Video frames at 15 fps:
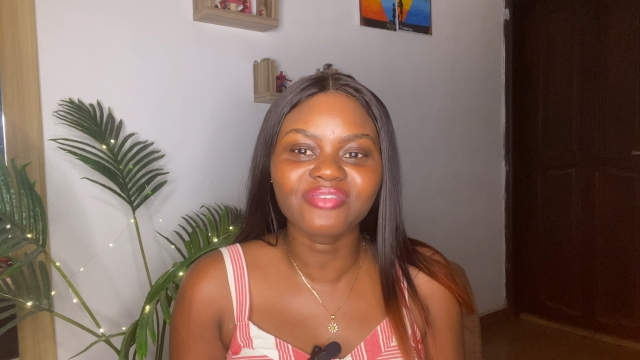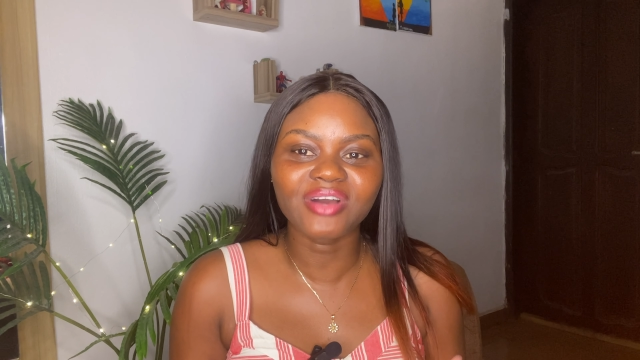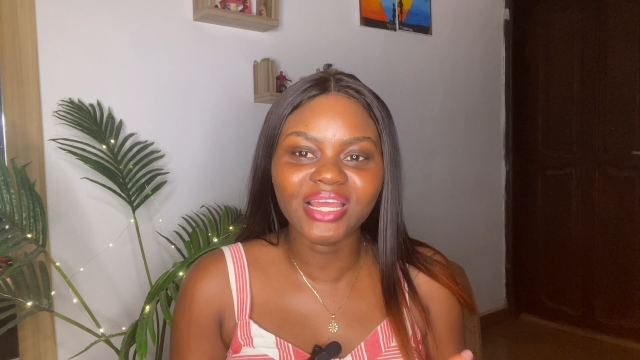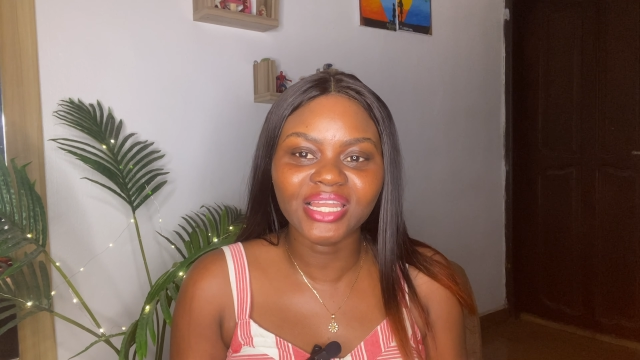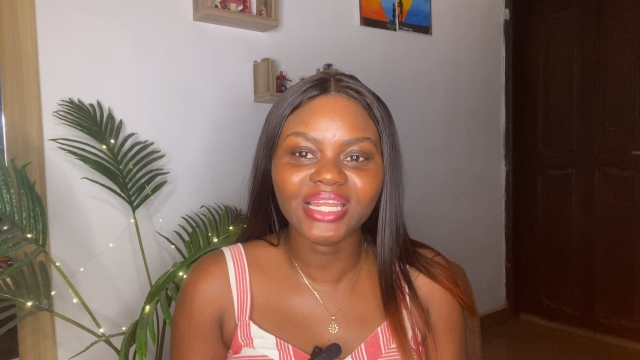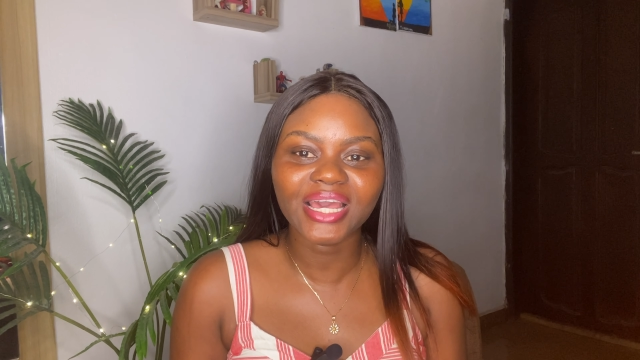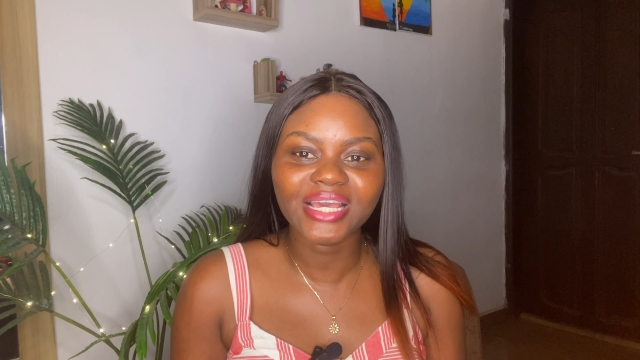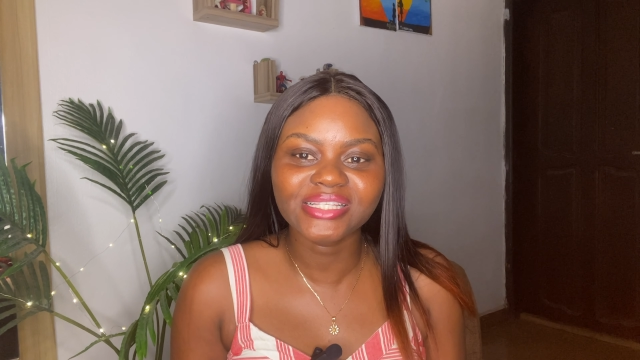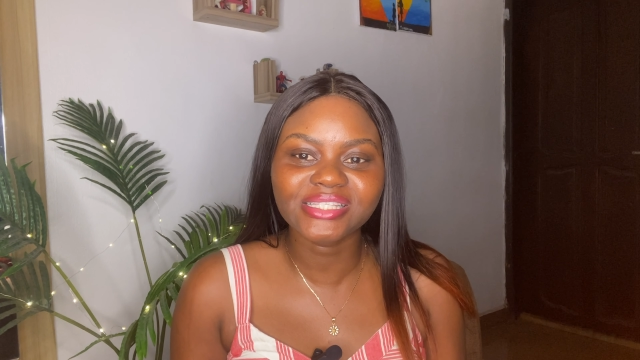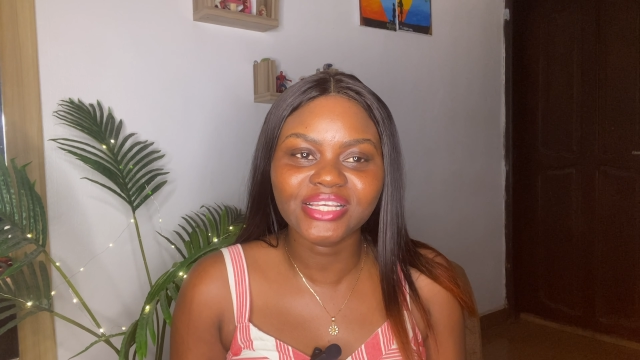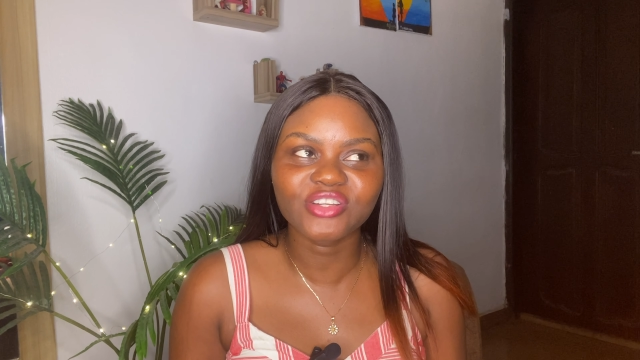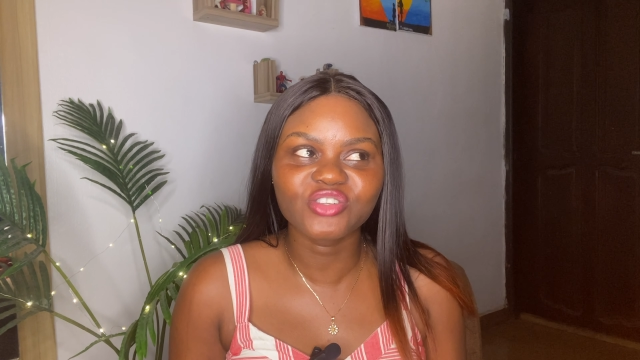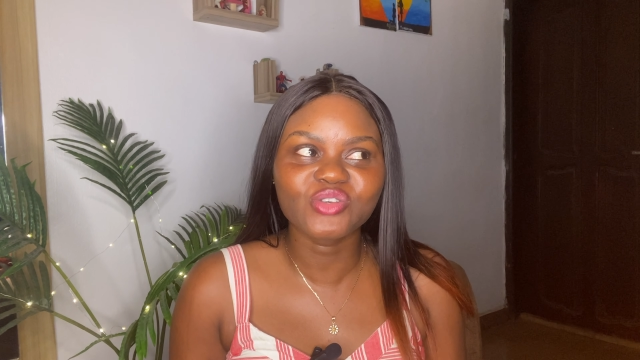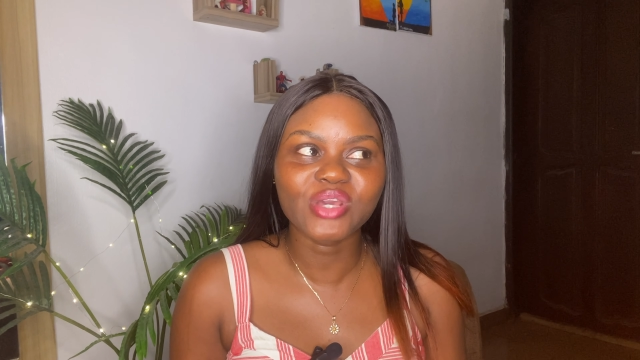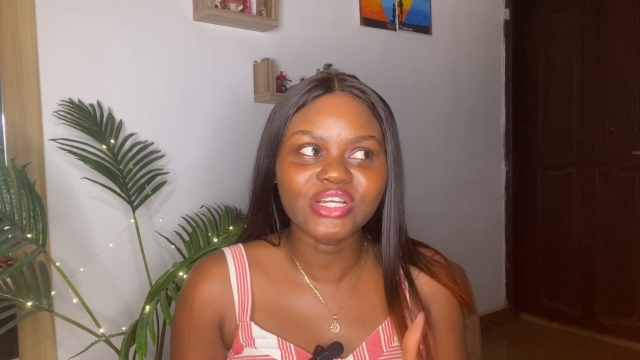
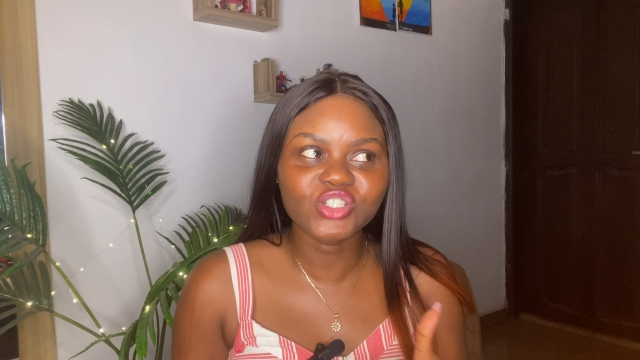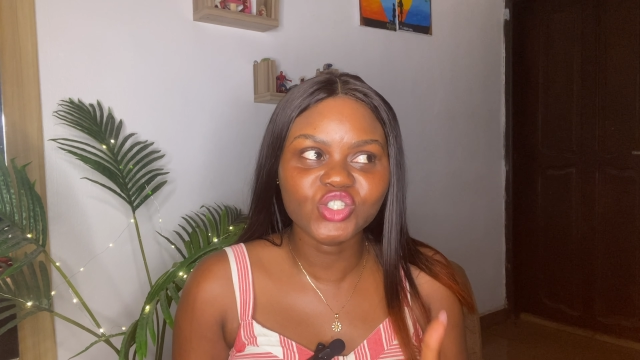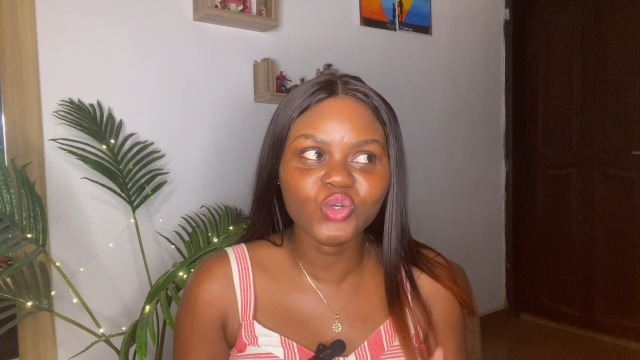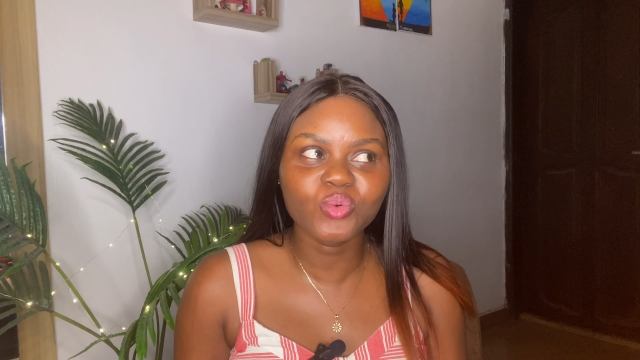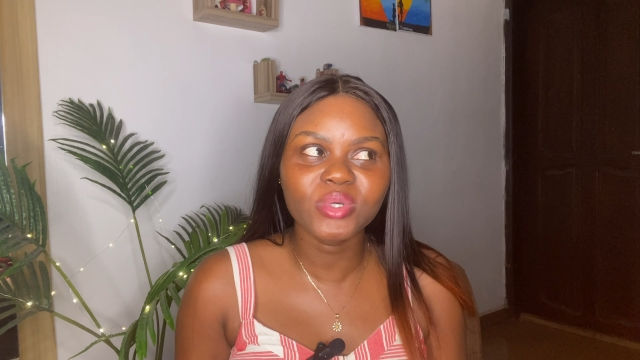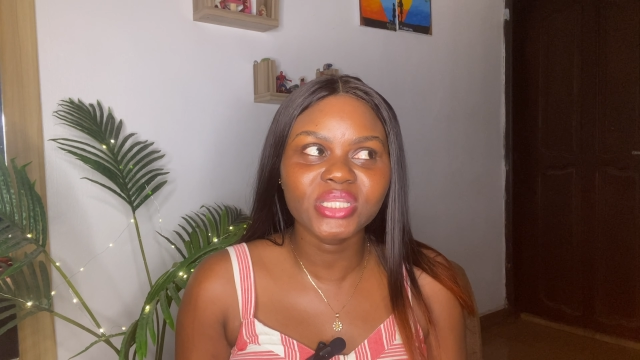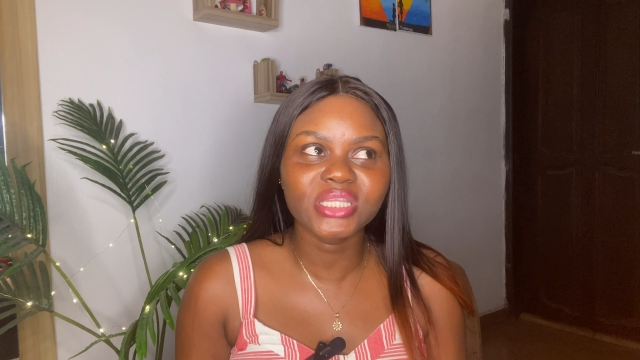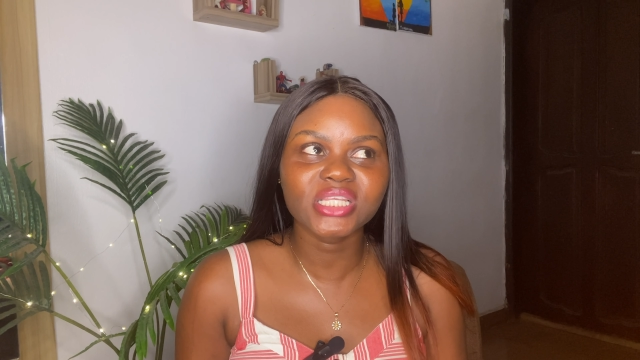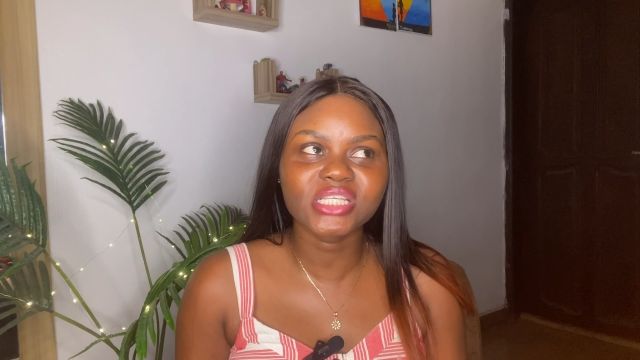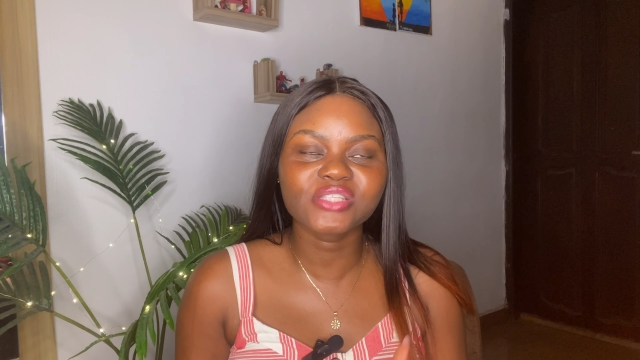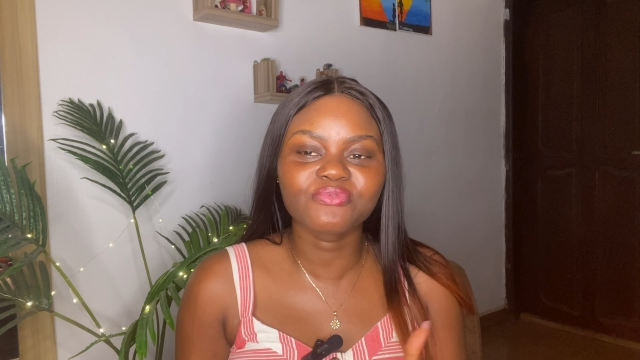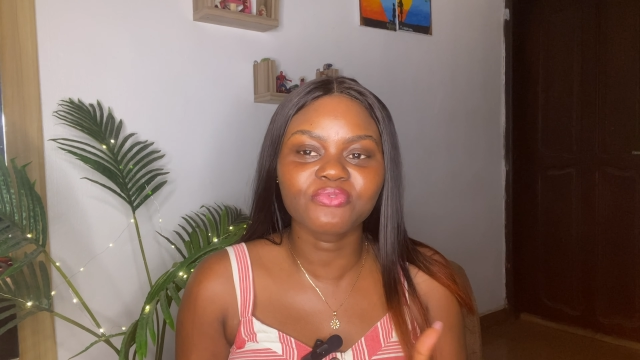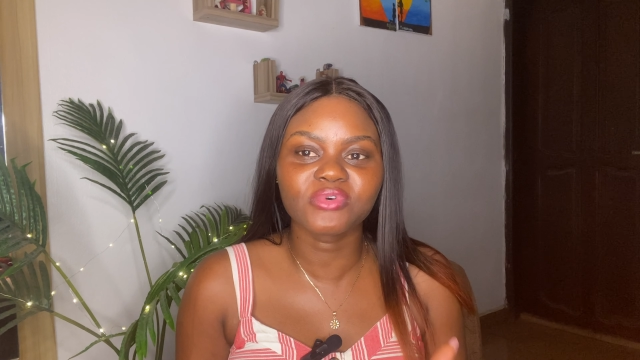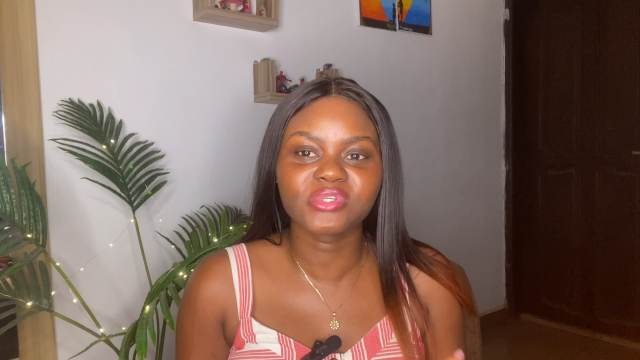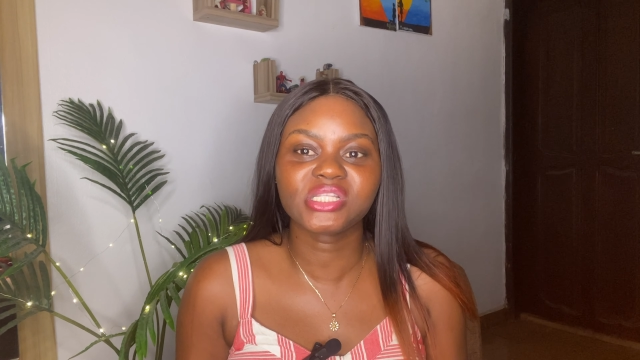highlighted, you're doing
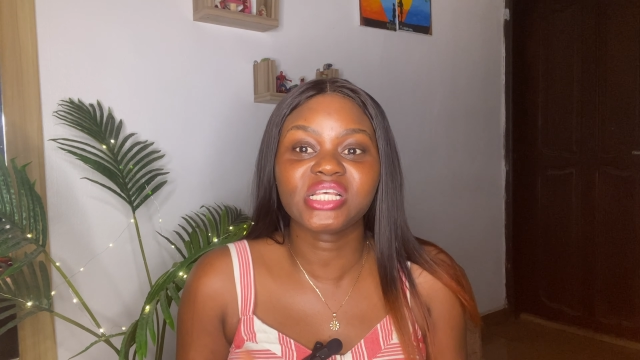this for,